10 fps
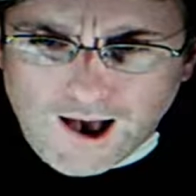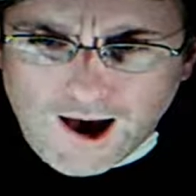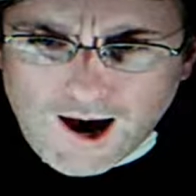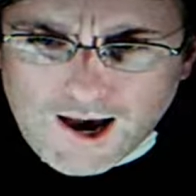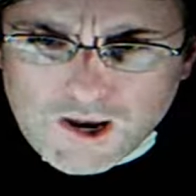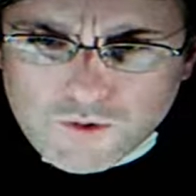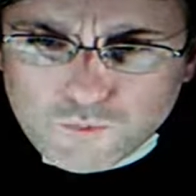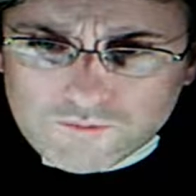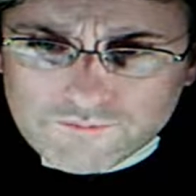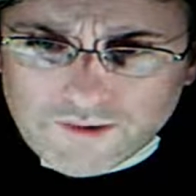I
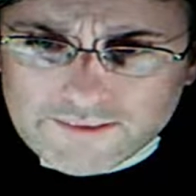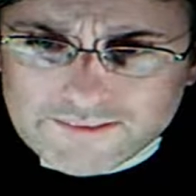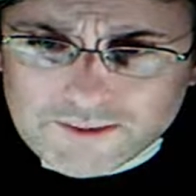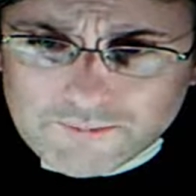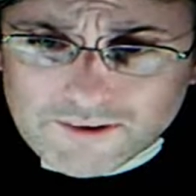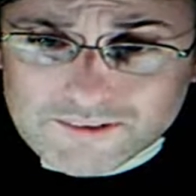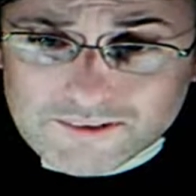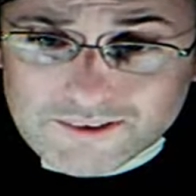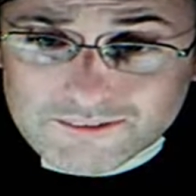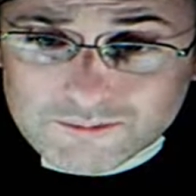would fancy
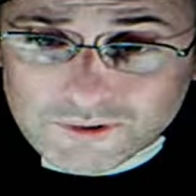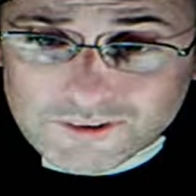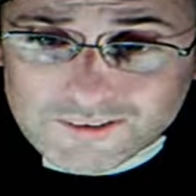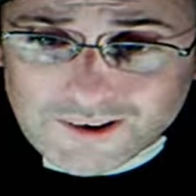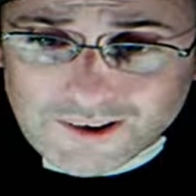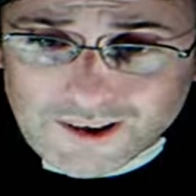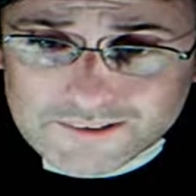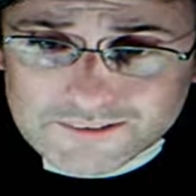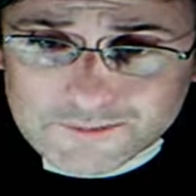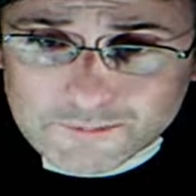myself one day
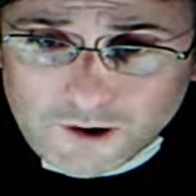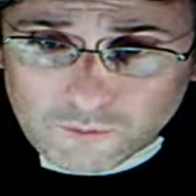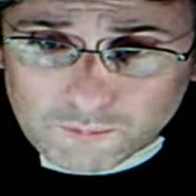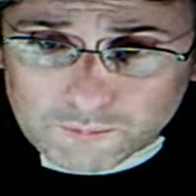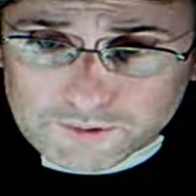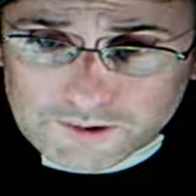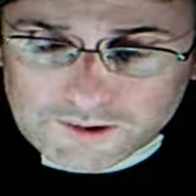as the Pope.